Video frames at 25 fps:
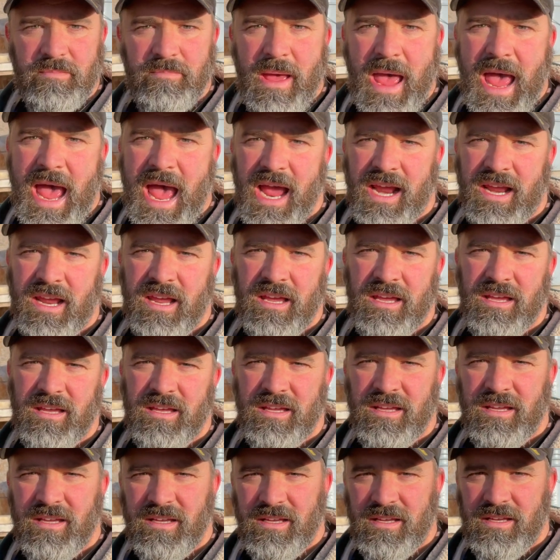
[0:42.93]
back.
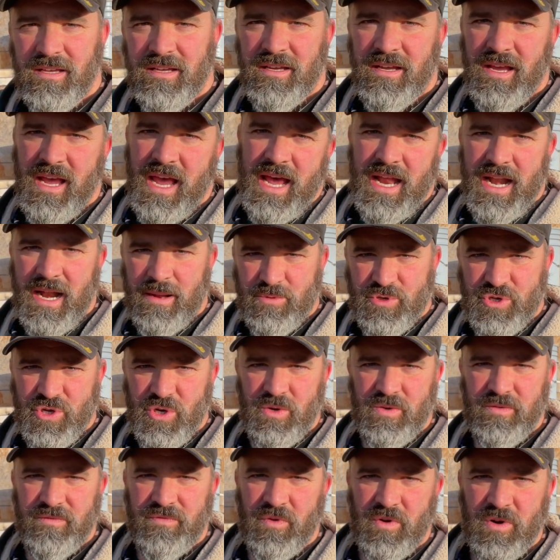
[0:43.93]
And I'm
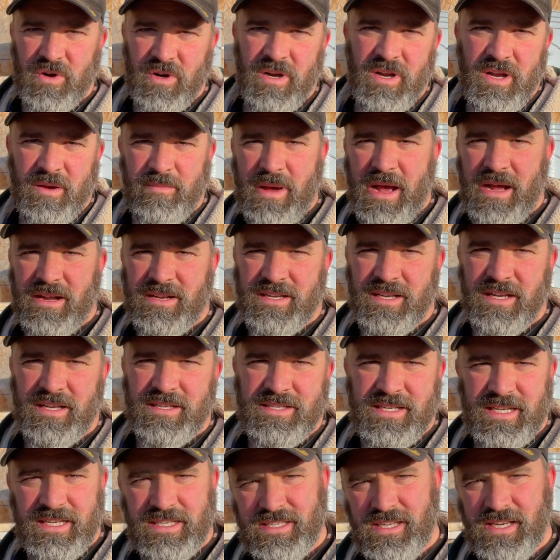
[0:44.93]
shooting for about a
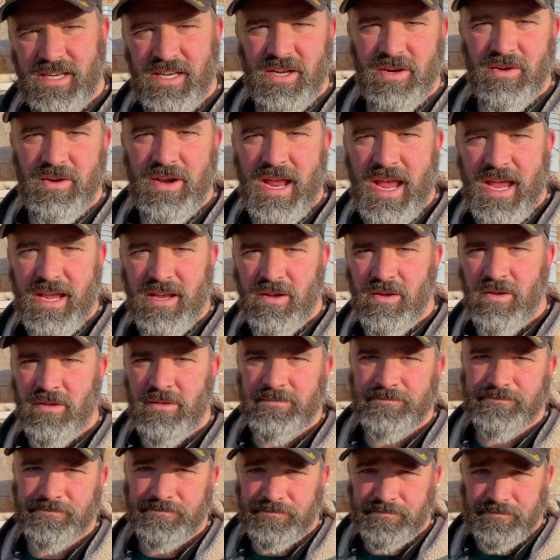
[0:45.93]
60 degree angle
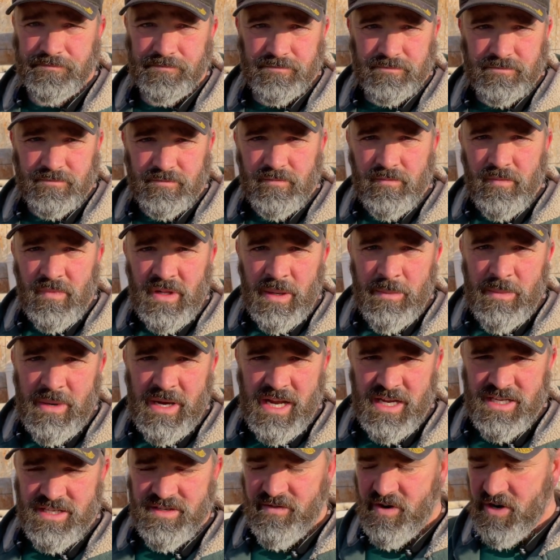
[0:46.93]

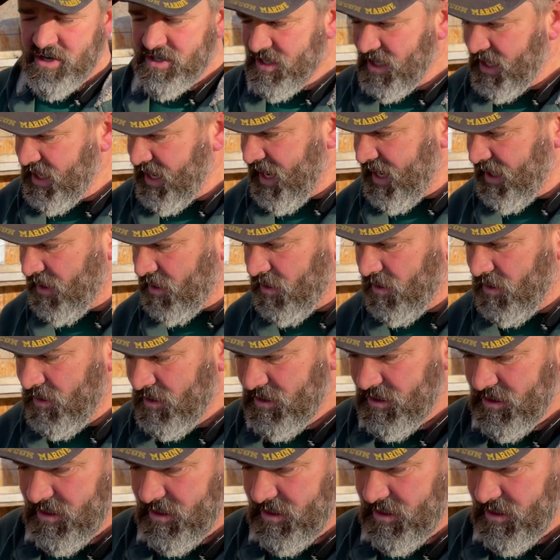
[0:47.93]
because of our sun angle.